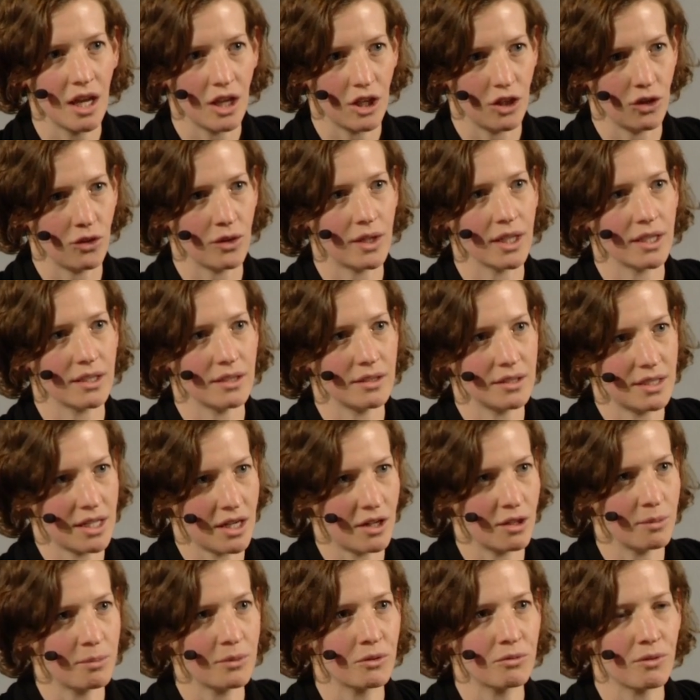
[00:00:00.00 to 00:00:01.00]
you get
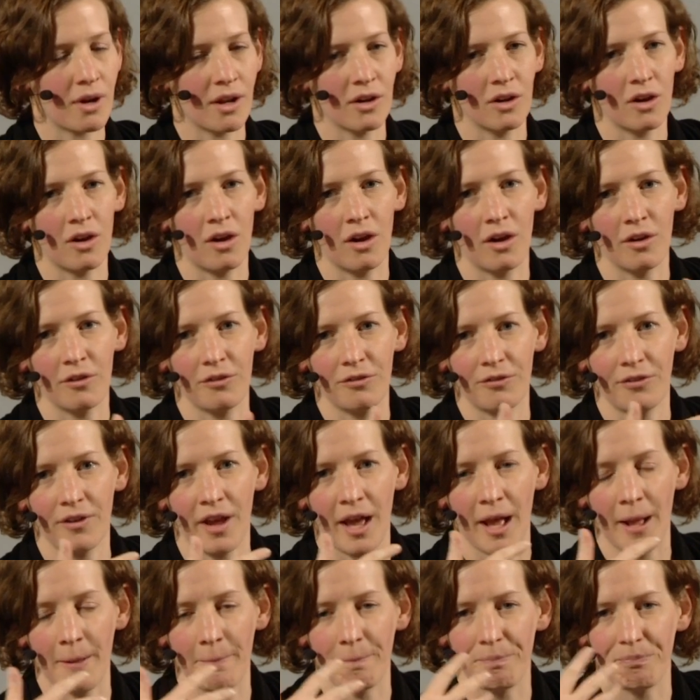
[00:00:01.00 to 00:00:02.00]
terrible runoff
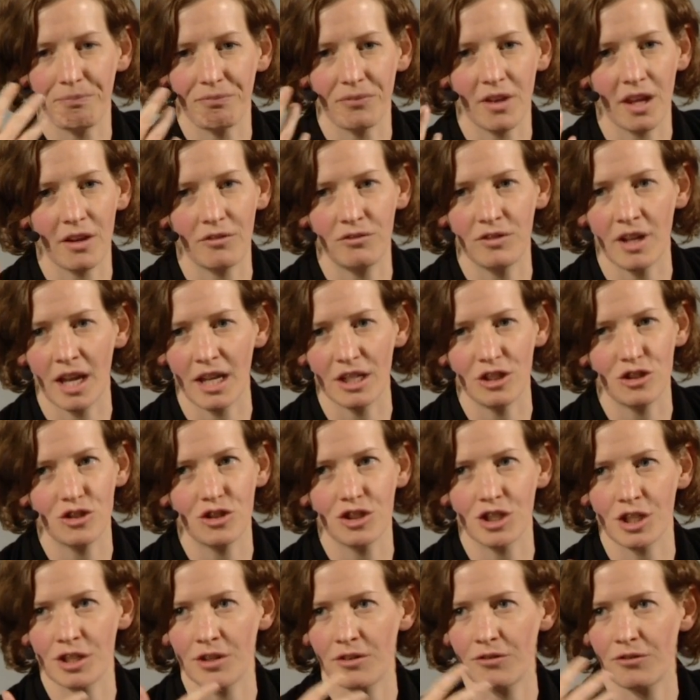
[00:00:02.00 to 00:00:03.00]
um, of
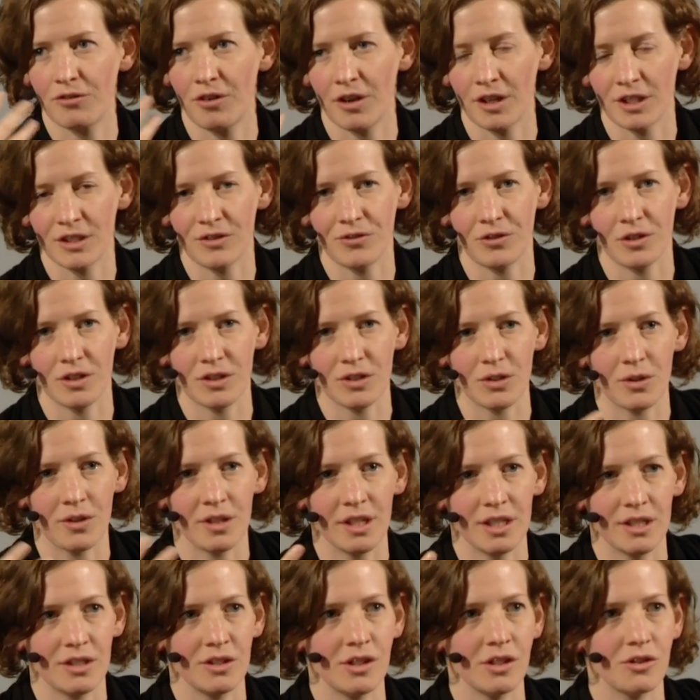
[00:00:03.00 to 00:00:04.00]
nitrogen and phosphorus, all
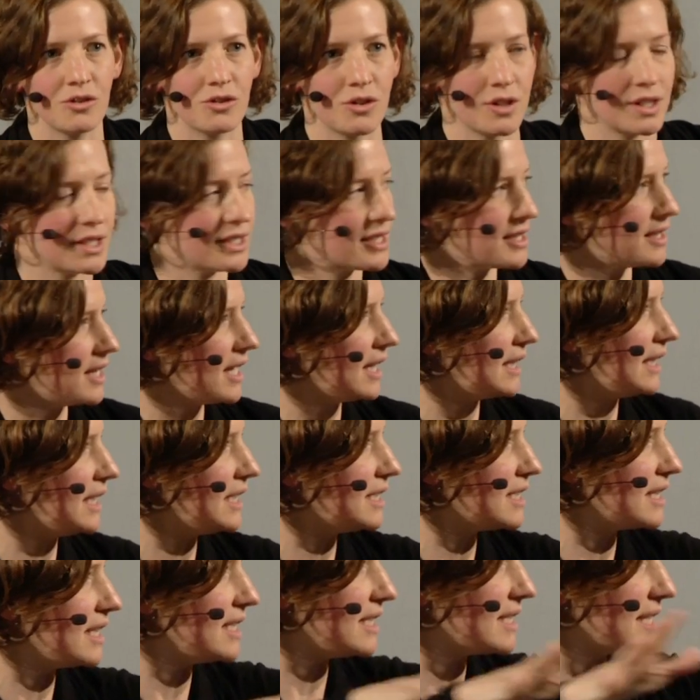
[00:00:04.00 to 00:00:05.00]
these nutrients, and they
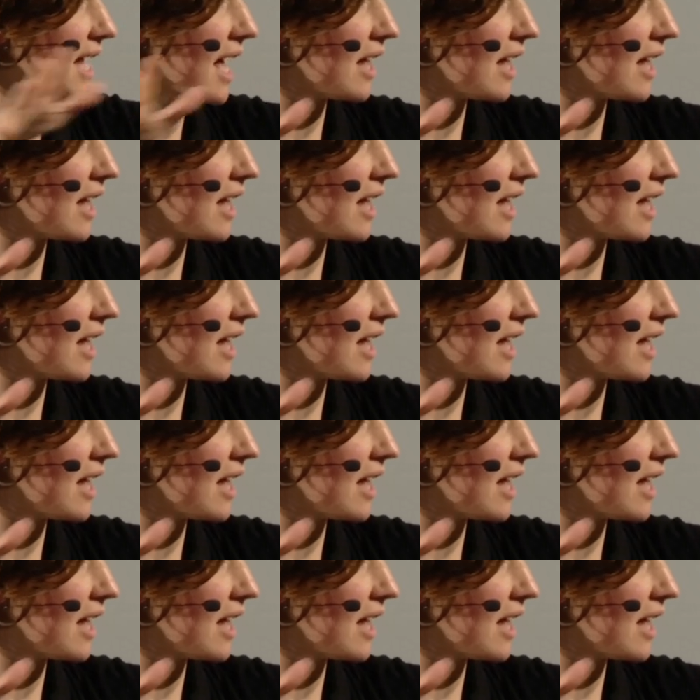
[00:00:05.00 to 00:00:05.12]
lead to these